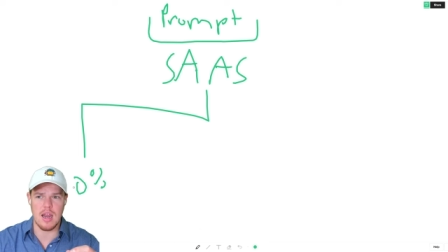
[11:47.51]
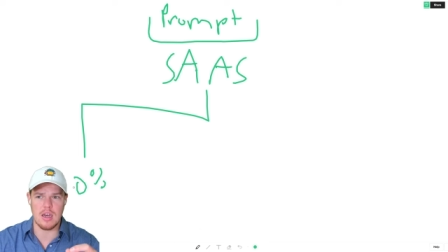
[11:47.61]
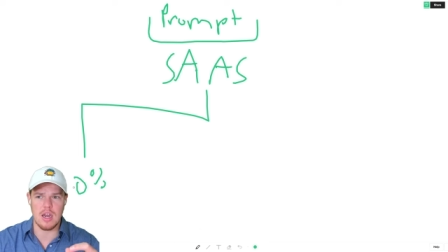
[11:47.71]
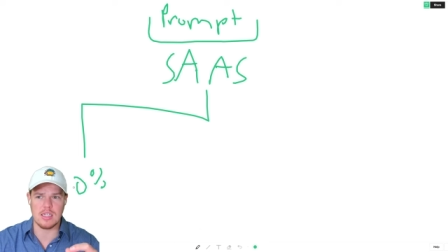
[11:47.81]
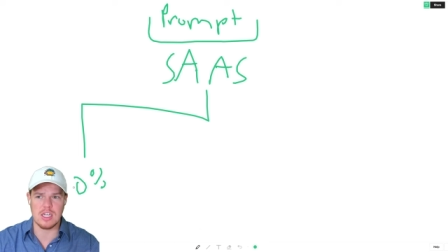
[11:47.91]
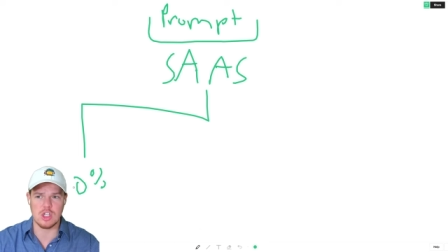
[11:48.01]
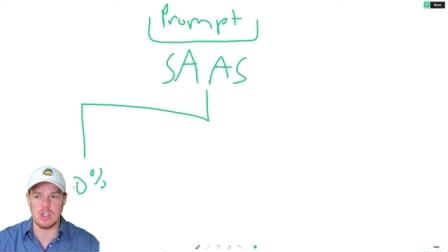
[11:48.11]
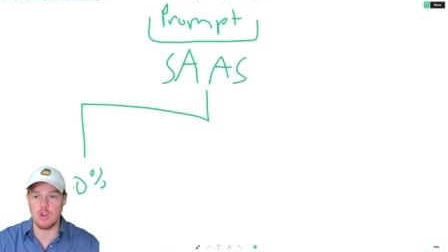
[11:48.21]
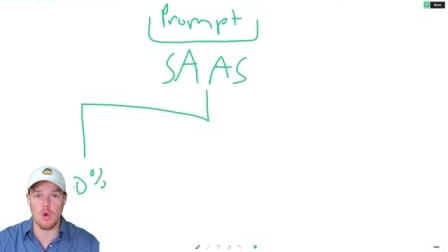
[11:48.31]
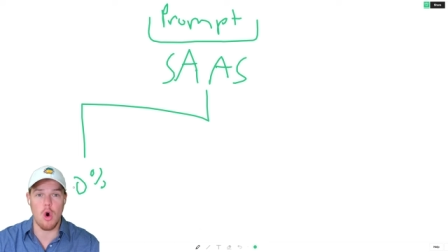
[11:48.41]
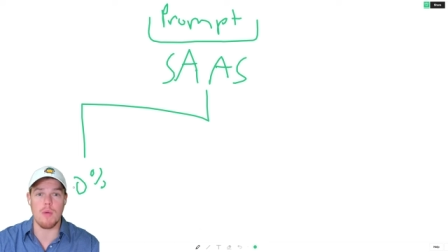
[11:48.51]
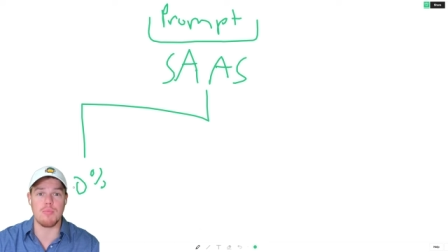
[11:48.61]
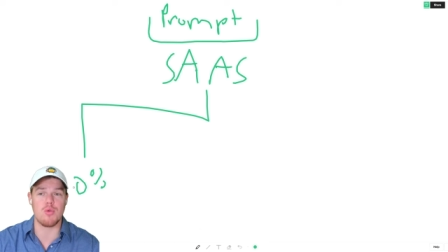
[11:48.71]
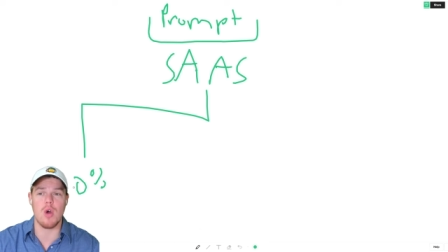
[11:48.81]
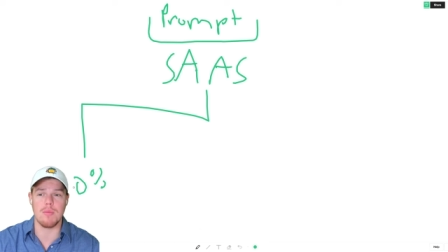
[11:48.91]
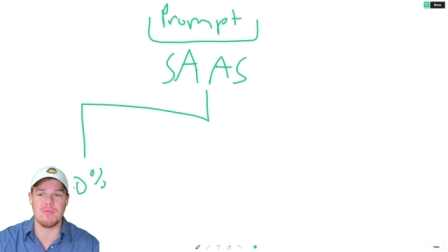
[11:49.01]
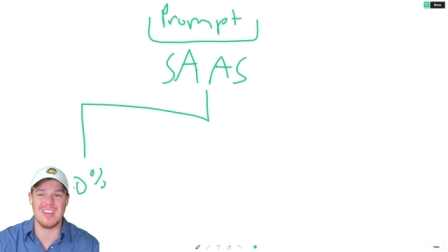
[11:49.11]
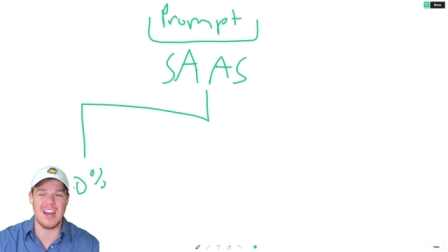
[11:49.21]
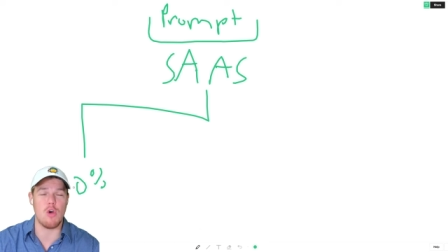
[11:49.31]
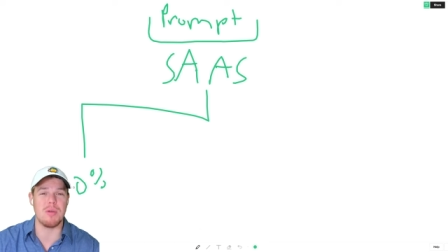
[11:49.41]
and essentially you aren't prompting
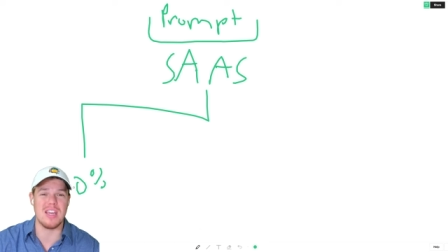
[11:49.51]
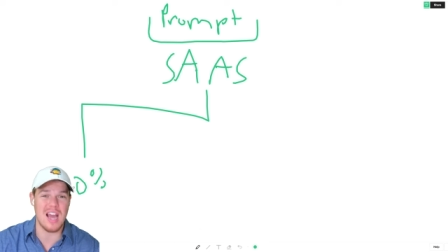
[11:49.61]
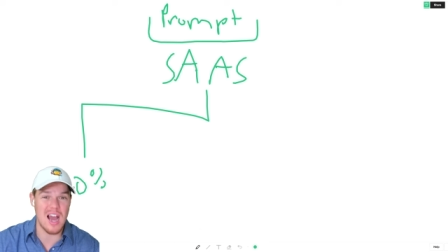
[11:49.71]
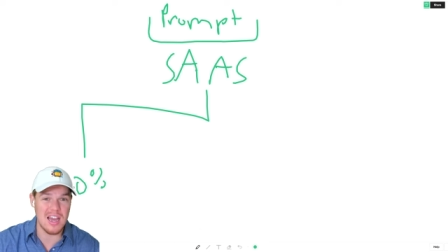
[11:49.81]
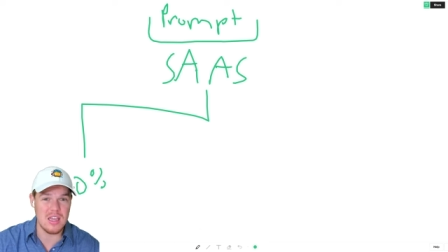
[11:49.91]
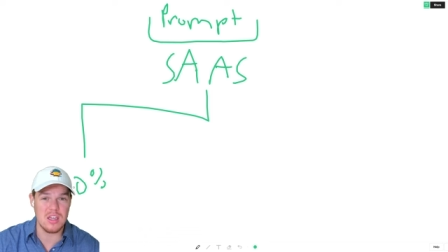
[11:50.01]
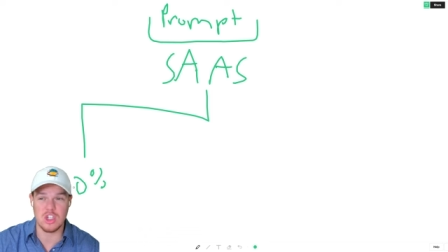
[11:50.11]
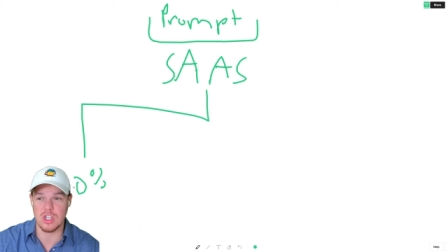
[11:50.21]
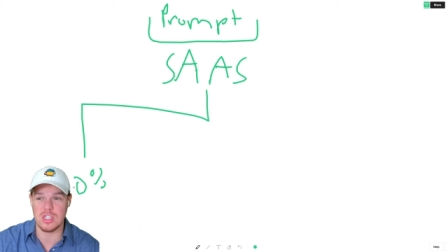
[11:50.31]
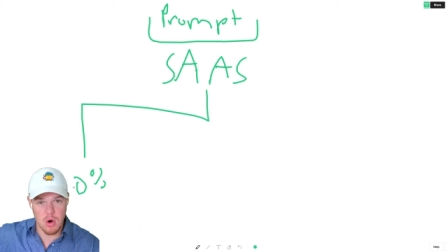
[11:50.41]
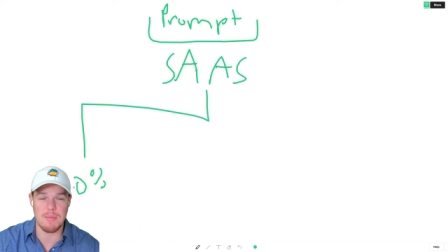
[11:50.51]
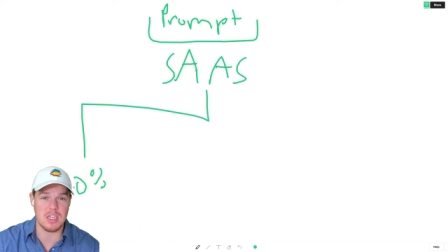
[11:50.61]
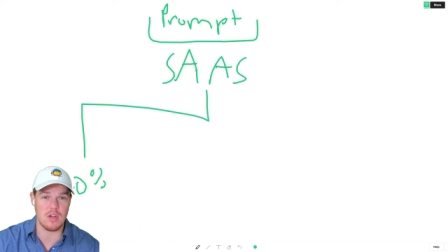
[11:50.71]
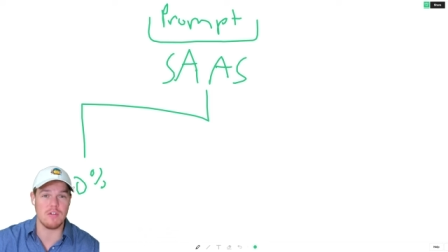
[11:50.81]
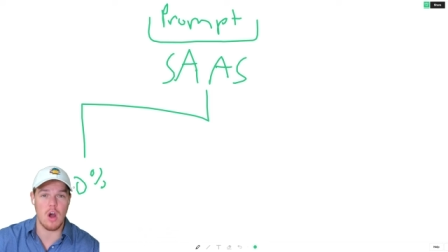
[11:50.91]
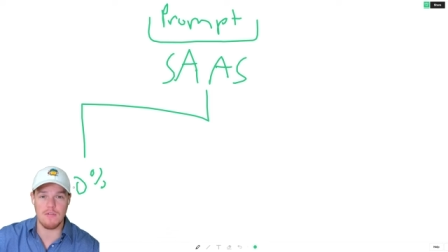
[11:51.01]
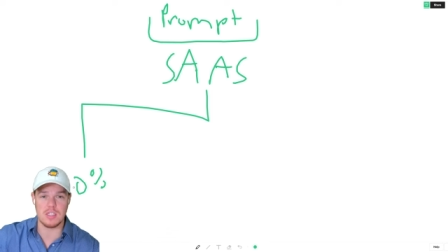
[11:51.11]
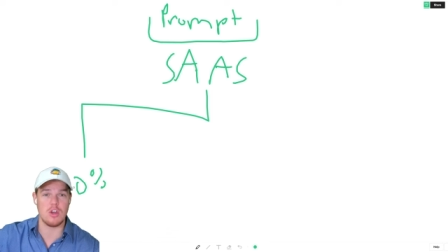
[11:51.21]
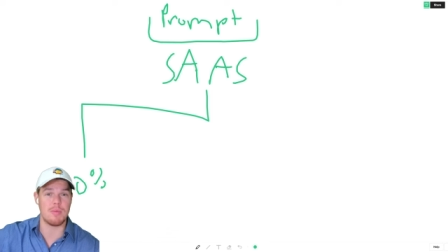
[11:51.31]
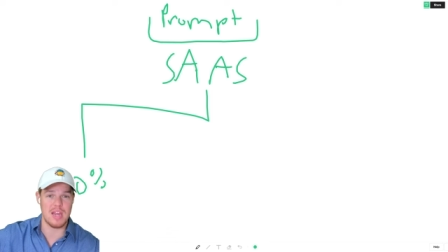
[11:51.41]
at OpenAI just yet because
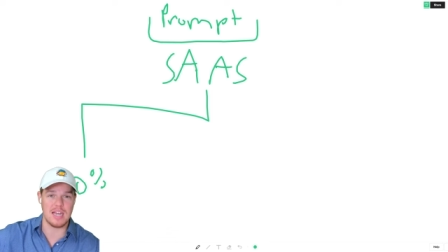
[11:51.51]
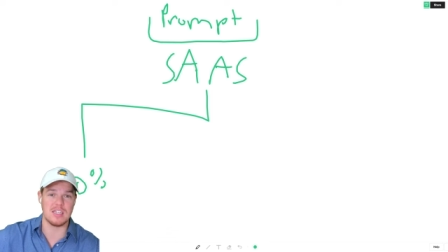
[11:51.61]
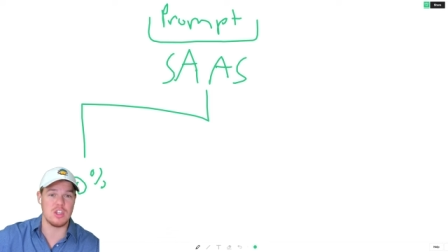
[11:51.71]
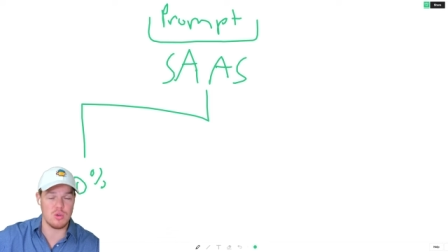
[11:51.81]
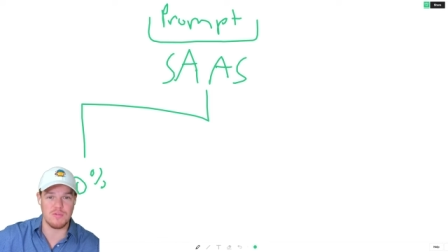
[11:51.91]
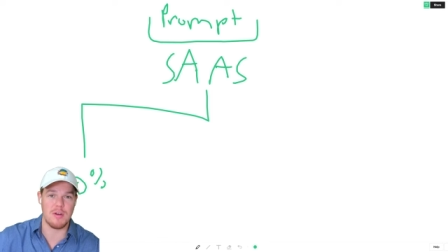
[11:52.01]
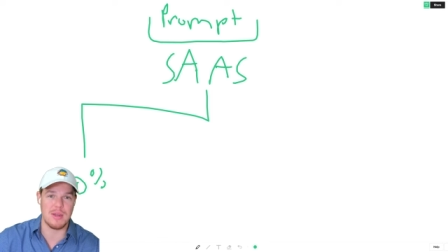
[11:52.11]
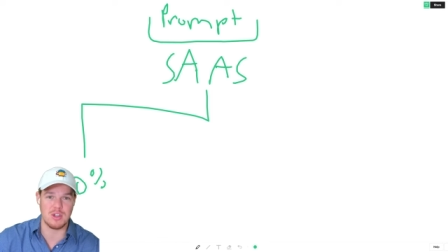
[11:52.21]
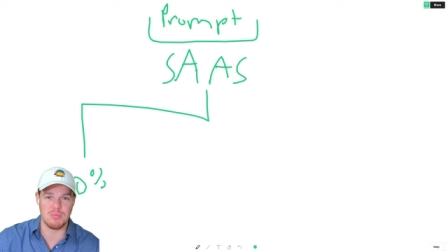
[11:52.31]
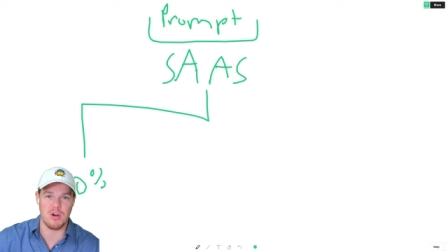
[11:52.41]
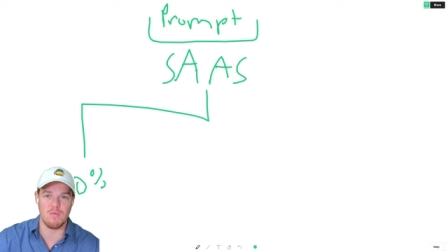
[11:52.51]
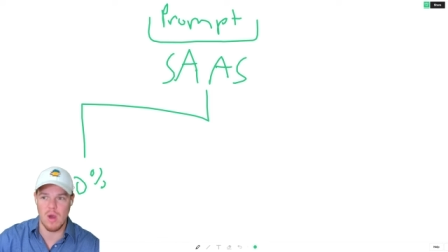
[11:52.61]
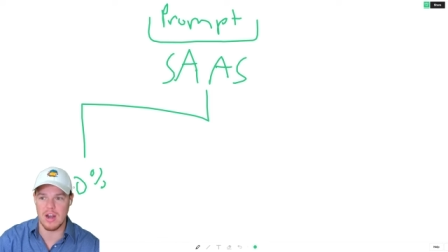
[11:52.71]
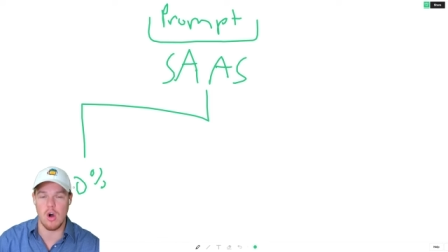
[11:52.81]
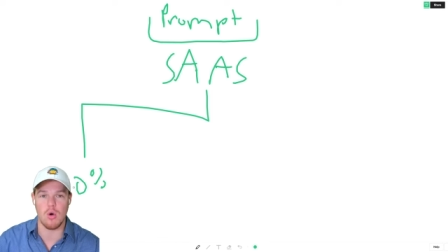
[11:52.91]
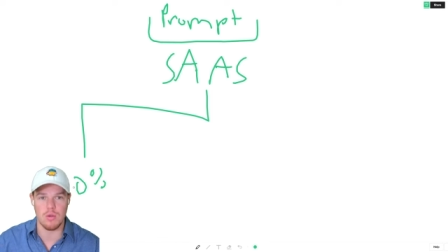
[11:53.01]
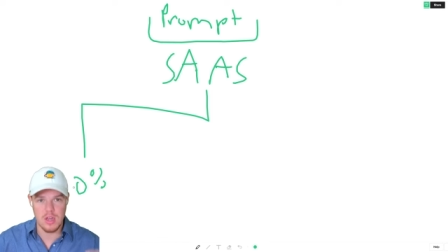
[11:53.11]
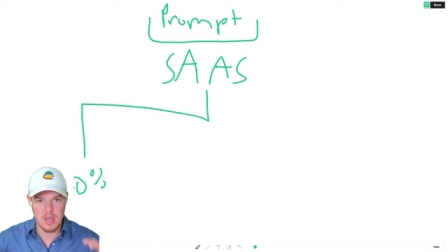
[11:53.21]
obviously OpenAI is a huge fundamental part of why it all